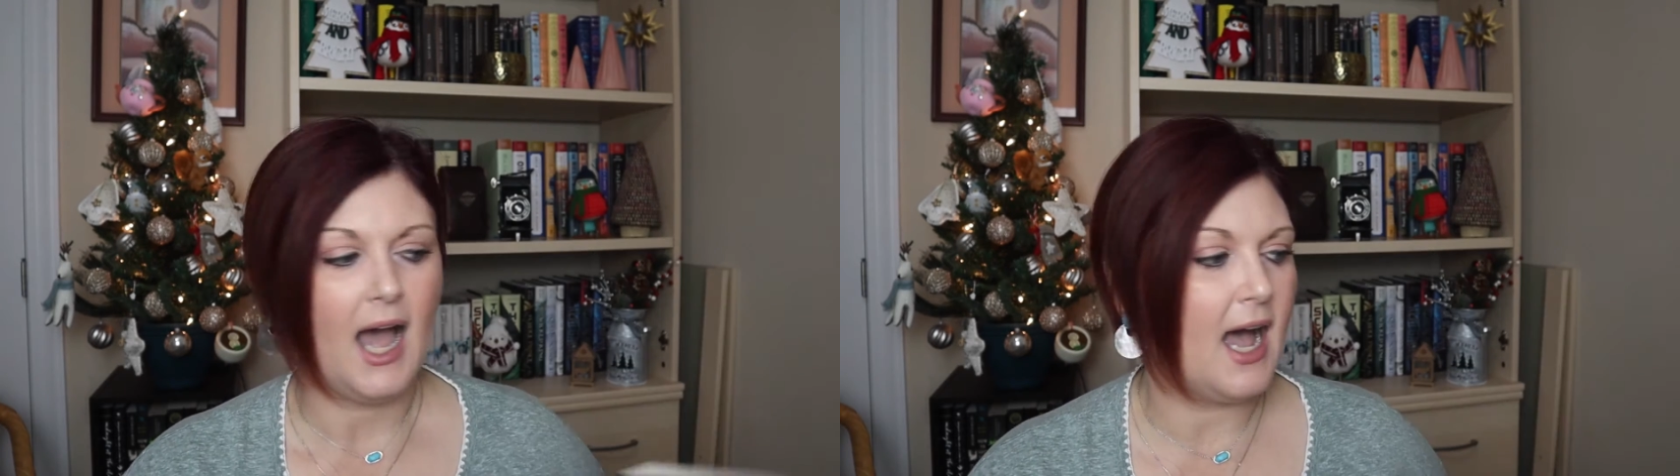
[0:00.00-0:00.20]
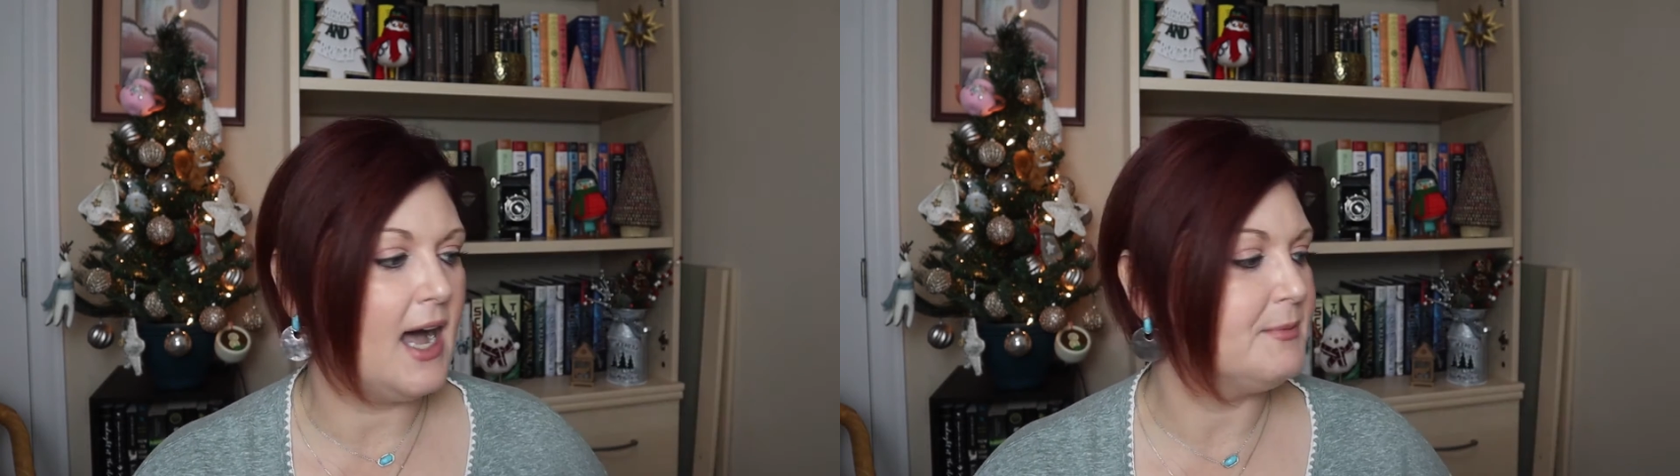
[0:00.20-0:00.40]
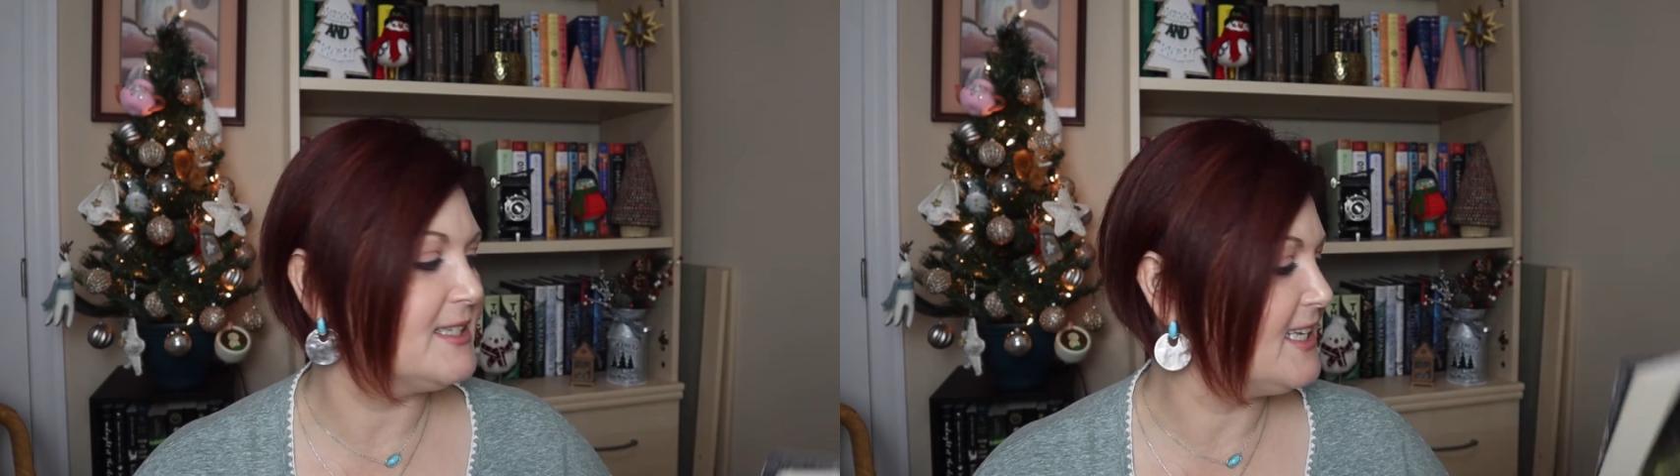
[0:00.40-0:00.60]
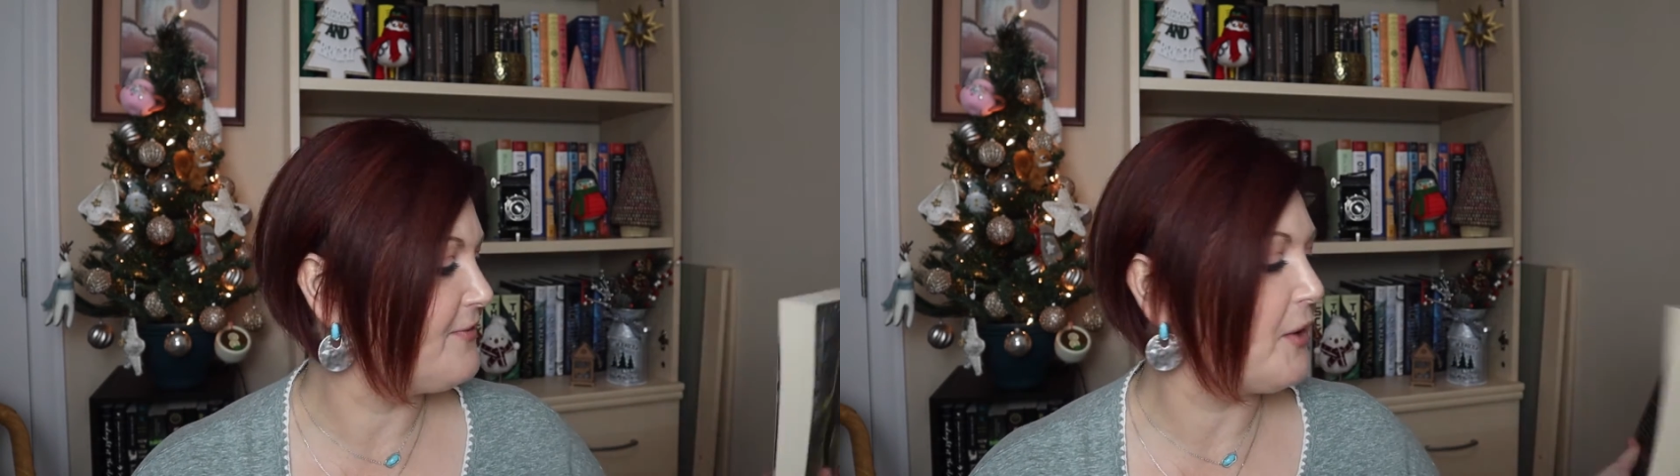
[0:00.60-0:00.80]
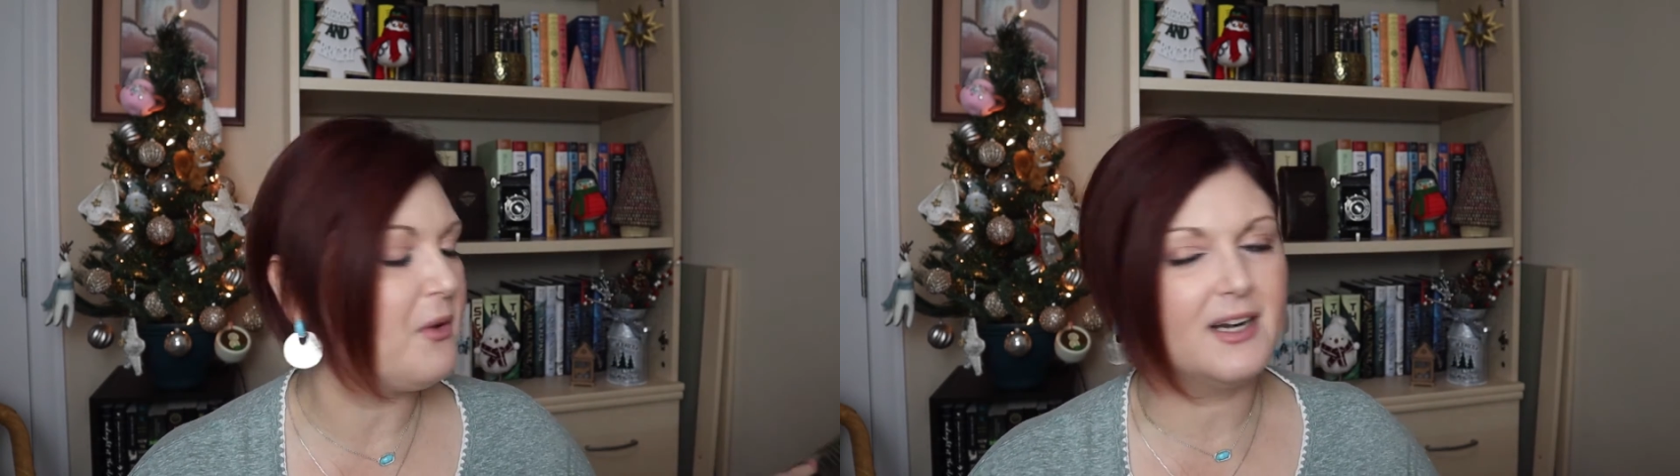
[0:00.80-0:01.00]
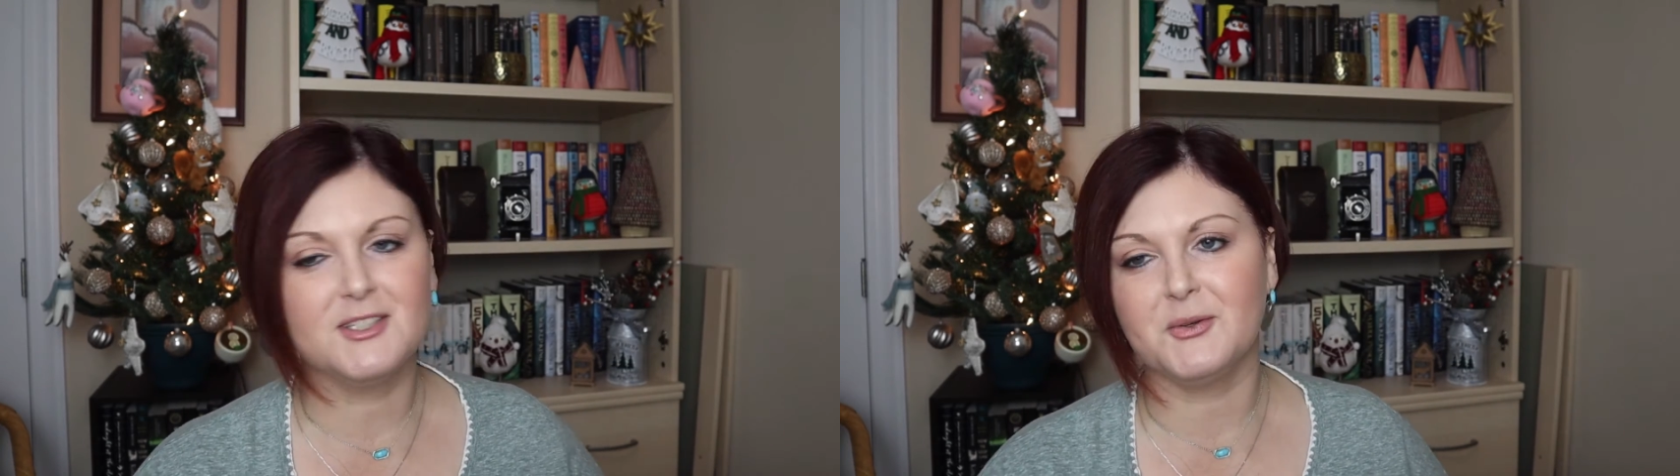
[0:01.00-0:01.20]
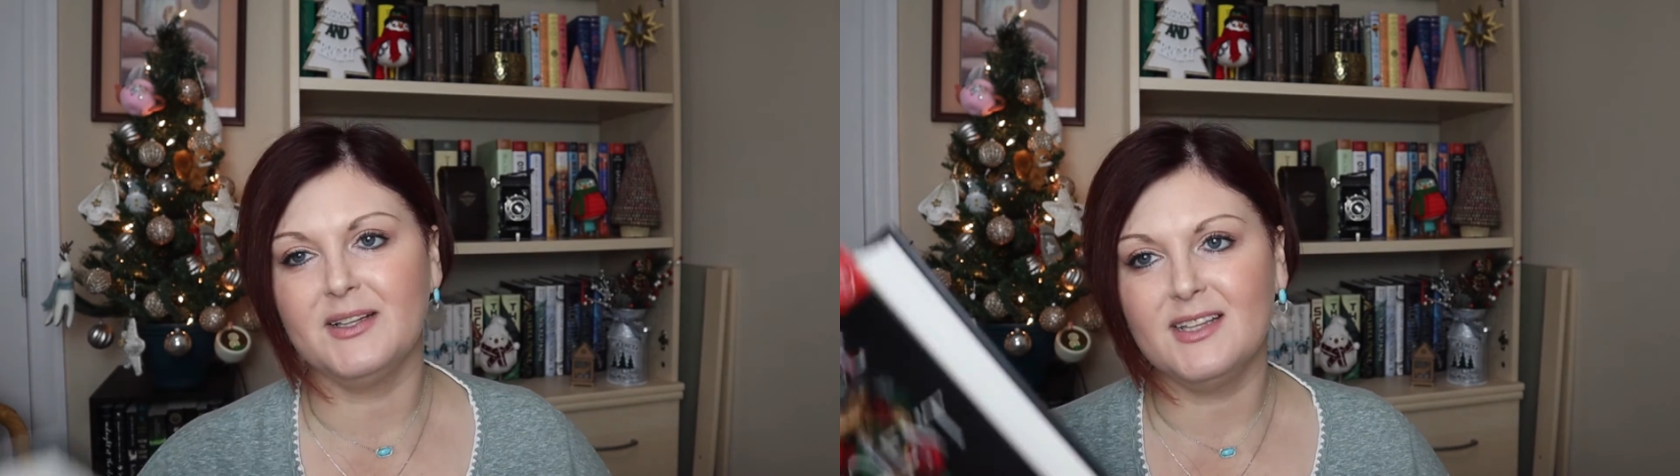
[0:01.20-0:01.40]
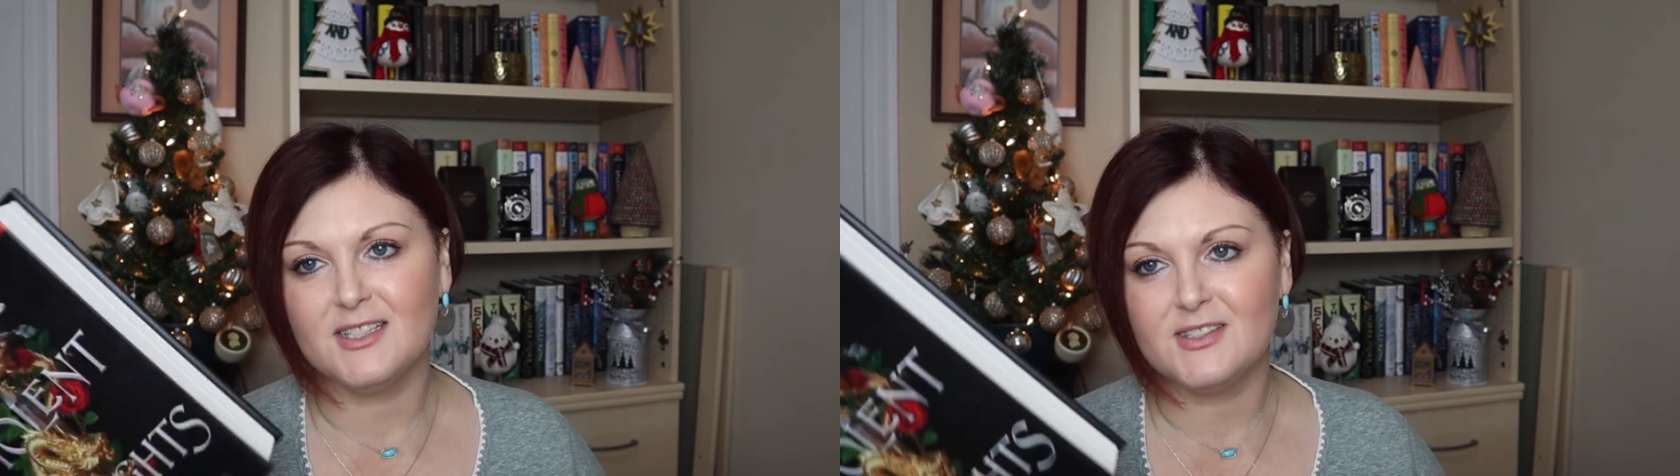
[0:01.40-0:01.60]
to see if I wanted to
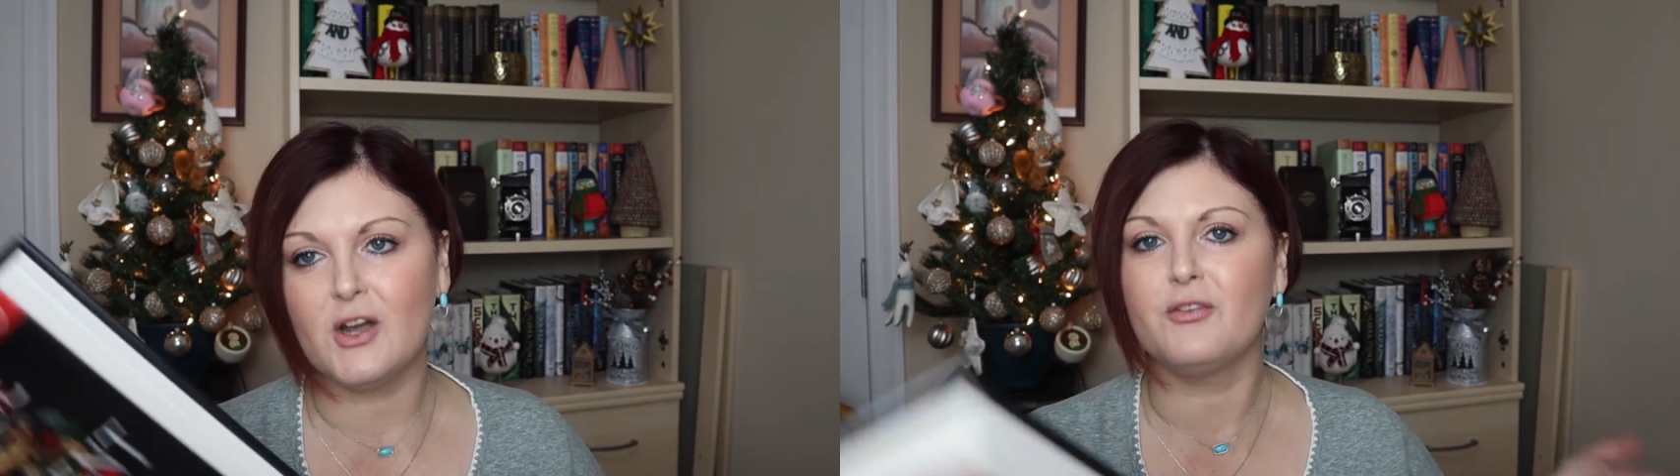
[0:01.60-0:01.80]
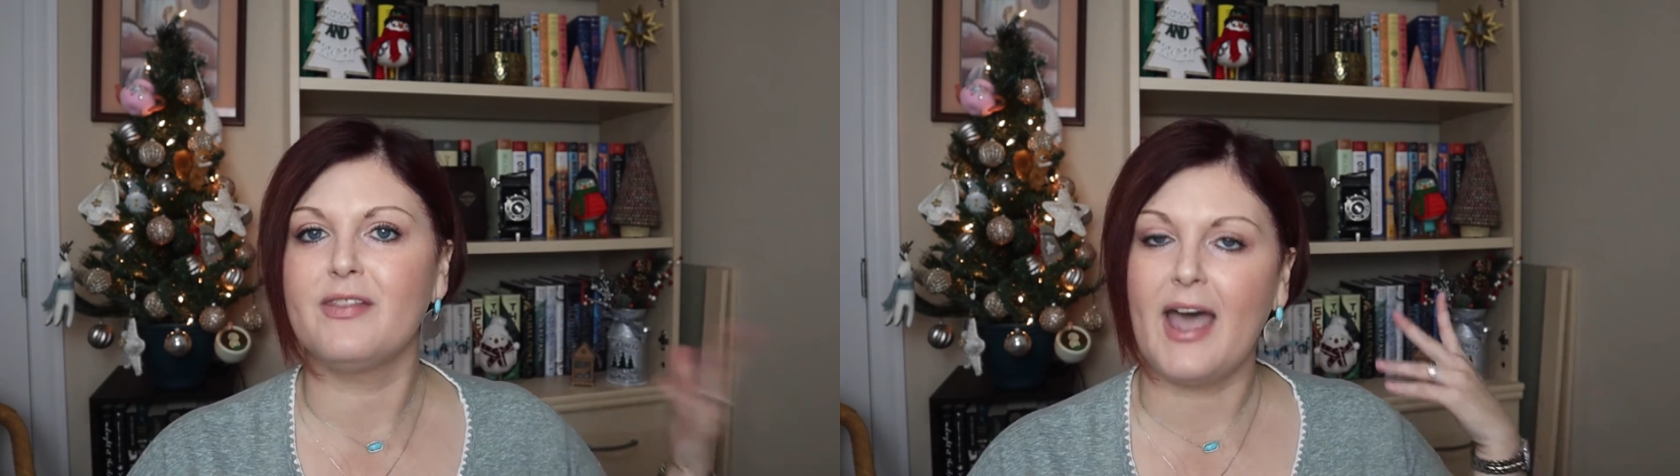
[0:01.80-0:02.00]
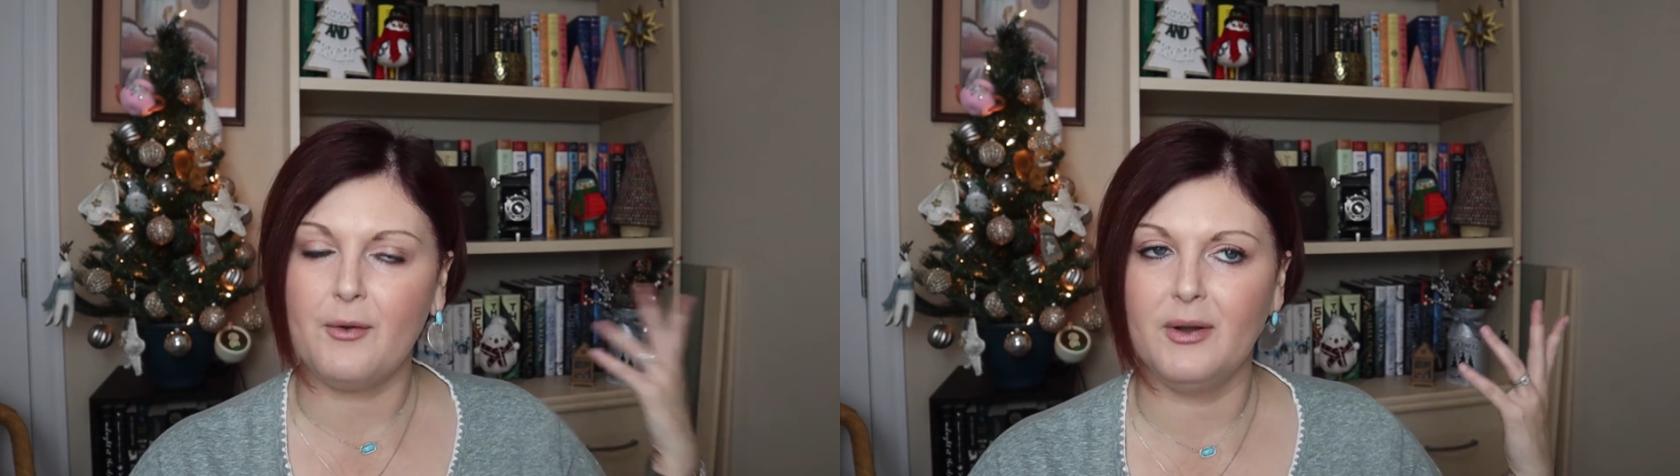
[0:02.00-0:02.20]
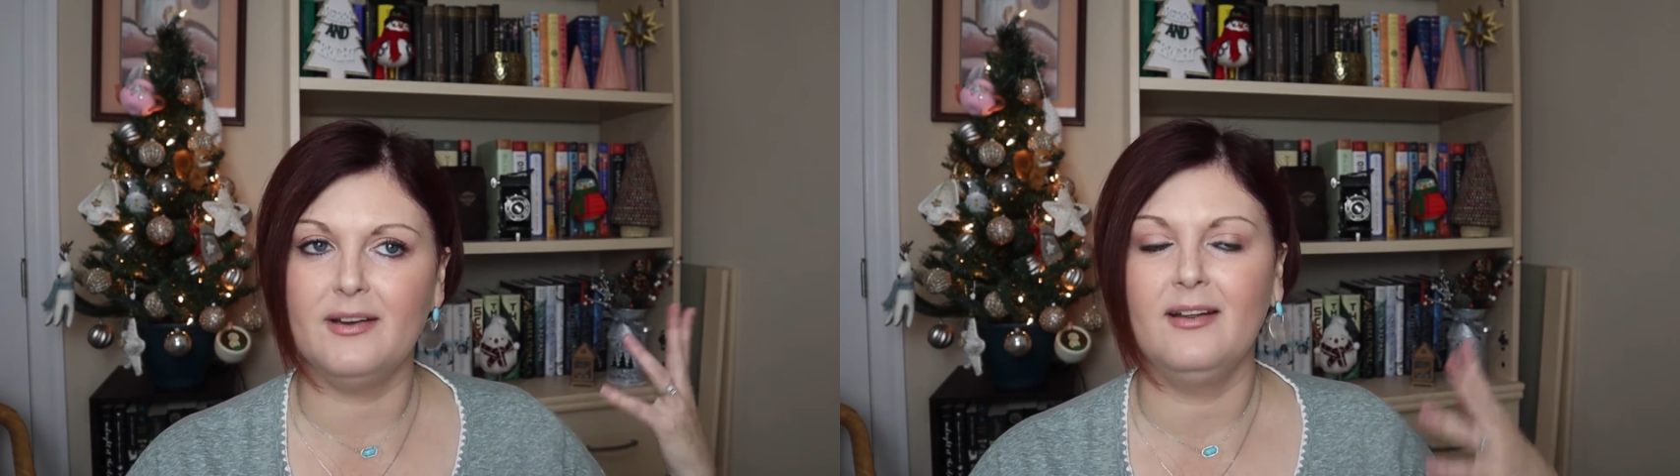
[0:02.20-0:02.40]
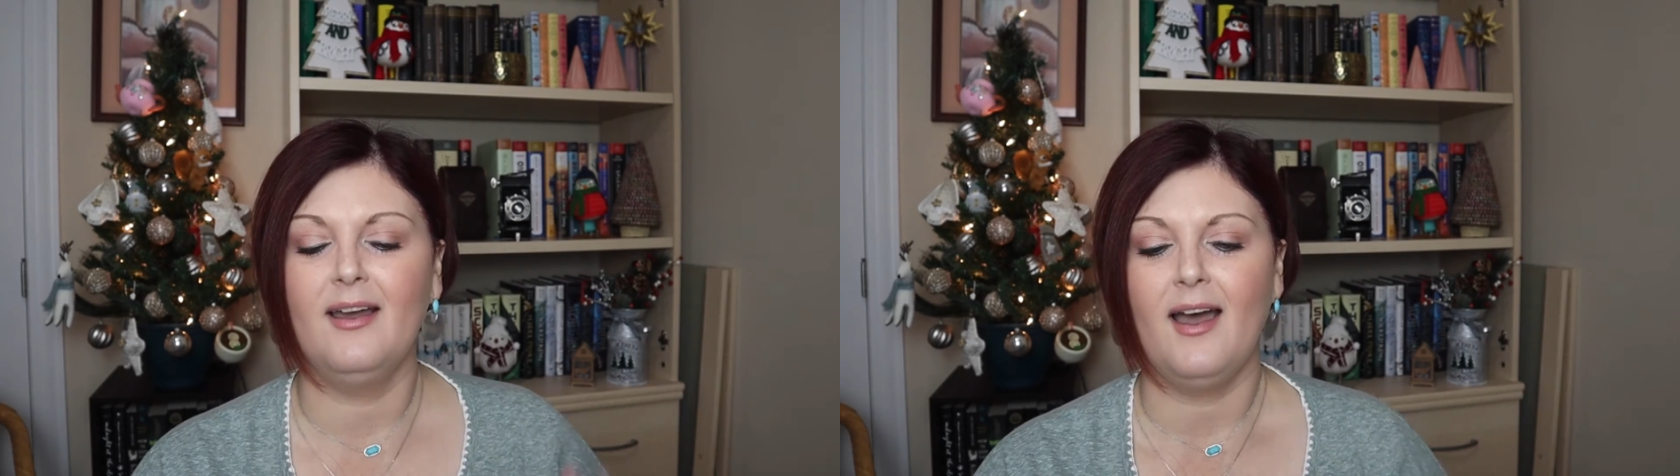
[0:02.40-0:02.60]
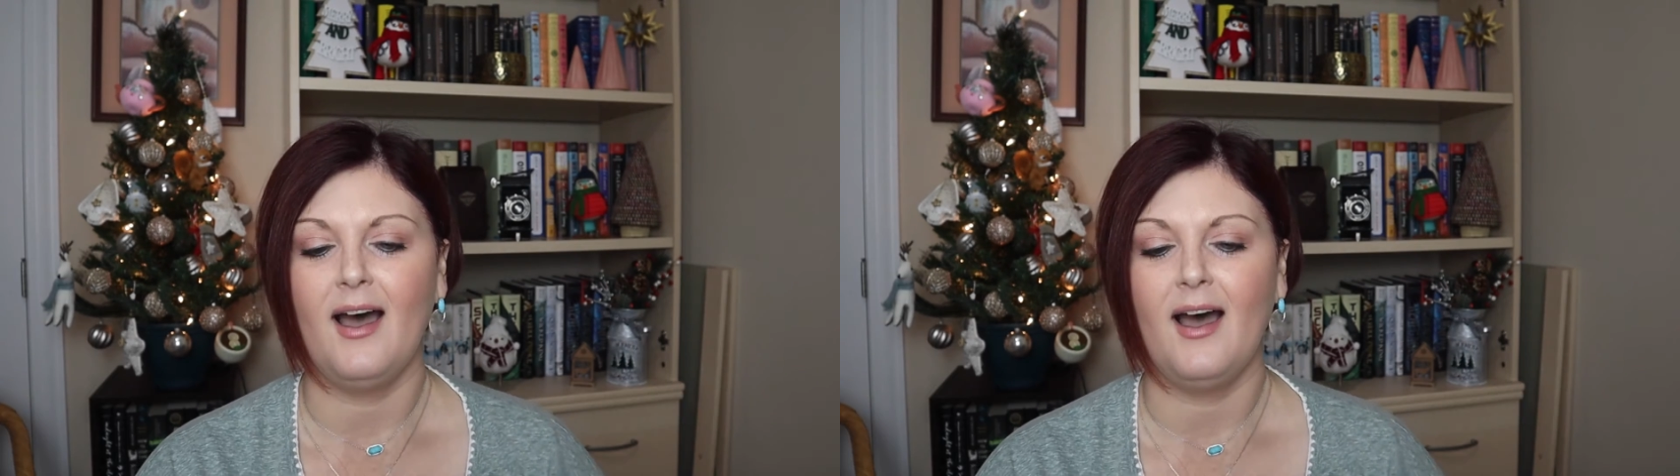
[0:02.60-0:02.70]
read this over that one.